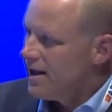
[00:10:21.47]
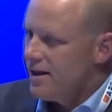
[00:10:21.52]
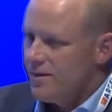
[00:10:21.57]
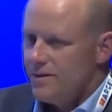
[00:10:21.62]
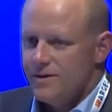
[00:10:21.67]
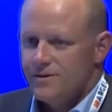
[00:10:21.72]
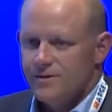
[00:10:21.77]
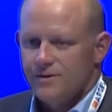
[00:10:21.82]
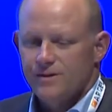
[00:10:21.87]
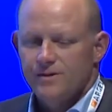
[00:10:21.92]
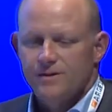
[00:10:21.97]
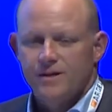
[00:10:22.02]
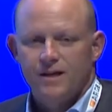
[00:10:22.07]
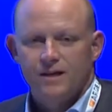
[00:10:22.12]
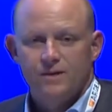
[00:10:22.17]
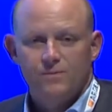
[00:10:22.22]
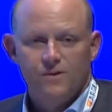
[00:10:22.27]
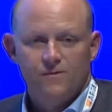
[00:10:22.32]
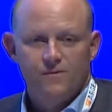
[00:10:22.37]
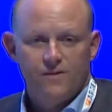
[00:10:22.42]
These are designed
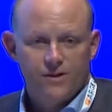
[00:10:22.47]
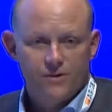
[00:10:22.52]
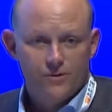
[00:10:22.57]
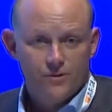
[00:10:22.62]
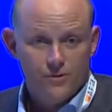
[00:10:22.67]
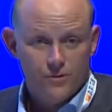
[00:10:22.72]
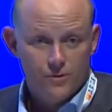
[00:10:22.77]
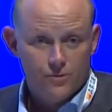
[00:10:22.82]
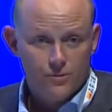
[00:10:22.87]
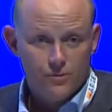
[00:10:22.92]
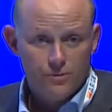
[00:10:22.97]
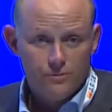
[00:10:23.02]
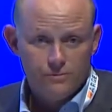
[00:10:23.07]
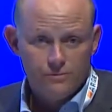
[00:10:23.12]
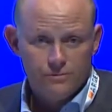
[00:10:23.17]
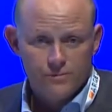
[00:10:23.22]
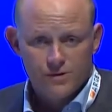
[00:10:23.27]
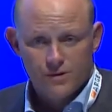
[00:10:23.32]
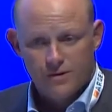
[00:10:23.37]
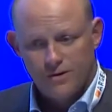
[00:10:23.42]
to be vendor neutral,
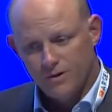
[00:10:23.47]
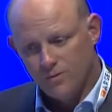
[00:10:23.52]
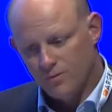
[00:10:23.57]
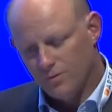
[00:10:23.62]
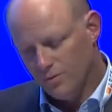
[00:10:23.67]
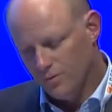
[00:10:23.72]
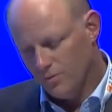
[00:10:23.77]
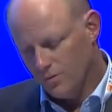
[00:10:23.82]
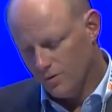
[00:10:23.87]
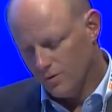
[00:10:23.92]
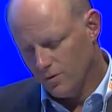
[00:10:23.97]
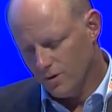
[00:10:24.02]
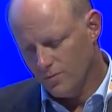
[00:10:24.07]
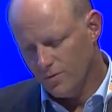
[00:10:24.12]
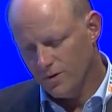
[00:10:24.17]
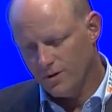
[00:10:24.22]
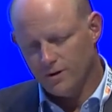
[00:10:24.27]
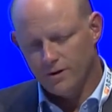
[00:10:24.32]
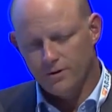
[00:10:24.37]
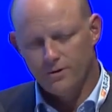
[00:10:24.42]
so they would work
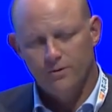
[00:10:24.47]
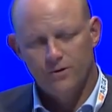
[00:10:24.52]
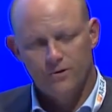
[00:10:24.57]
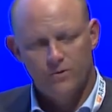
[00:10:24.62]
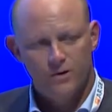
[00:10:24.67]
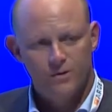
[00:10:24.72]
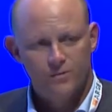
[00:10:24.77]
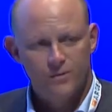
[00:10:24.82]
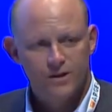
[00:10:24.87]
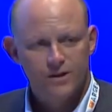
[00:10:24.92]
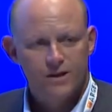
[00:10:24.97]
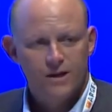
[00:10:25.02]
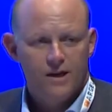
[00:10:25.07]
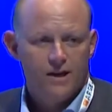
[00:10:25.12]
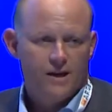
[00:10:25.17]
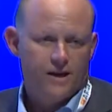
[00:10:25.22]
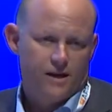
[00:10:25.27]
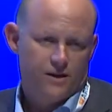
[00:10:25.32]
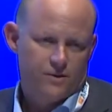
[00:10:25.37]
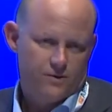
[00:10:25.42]
with our own equipment
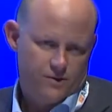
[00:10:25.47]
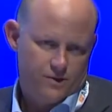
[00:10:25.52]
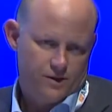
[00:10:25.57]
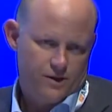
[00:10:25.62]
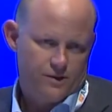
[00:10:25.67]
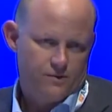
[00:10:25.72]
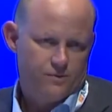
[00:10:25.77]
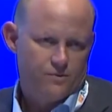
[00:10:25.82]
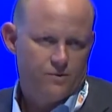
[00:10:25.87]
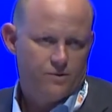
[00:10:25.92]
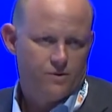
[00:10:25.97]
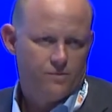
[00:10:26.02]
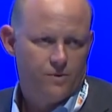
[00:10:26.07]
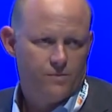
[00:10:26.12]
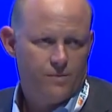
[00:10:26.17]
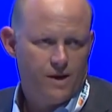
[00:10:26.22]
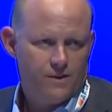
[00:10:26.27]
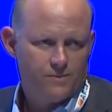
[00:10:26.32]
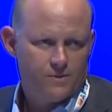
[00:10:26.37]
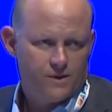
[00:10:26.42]
and could be
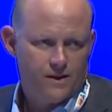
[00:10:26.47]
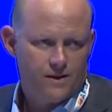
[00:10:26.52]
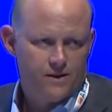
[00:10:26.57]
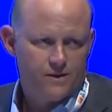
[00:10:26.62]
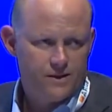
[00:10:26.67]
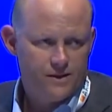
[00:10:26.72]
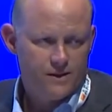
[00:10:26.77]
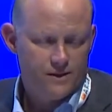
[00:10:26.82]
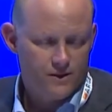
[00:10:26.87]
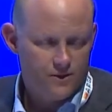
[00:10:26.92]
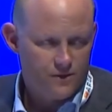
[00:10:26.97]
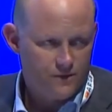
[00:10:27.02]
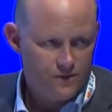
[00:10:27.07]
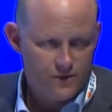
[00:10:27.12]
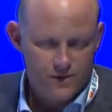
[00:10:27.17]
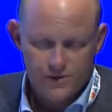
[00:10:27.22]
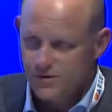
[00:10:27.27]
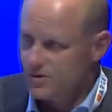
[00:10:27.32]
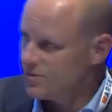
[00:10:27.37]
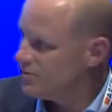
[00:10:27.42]
mapped onto any other
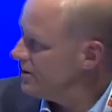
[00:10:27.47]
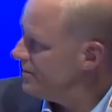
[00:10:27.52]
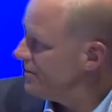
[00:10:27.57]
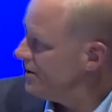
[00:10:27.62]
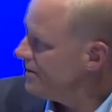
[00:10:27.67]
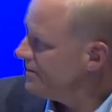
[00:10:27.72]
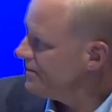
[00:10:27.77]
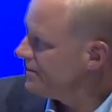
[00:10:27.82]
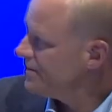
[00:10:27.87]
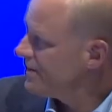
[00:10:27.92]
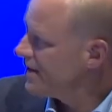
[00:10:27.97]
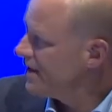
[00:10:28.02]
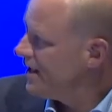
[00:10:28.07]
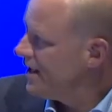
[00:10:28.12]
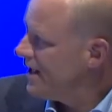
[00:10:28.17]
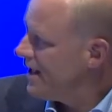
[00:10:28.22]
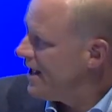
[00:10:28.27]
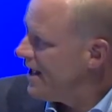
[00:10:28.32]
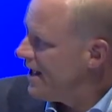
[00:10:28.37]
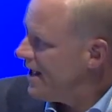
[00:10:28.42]
vendor's equipment.
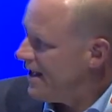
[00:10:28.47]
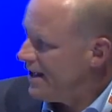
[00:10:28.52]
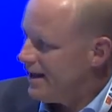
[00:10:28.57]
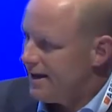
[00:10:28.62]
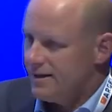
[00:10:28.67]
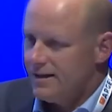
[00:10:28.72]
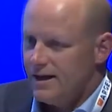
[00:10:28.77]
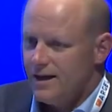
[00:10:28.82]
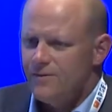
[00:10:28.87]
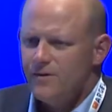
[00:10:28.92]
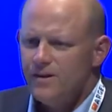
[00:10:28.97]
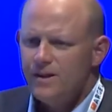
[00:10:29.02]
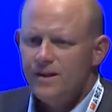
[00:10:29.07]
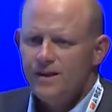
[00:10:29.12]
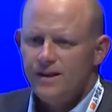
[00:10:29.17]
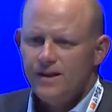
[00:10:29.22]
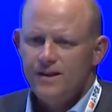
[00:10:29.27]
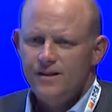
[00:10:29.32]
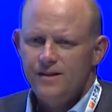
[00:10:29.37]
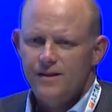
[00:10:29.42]
And everything
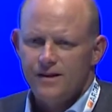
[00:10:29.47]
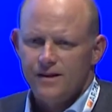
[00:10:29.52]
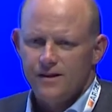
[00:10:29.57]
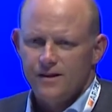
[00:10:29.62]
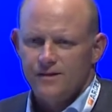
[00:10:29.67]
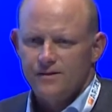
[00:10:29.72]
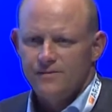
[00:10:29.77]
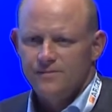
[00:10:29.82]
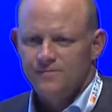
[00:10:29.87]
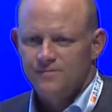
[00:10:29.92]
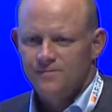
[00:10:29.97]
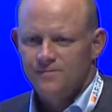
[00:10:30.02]
in there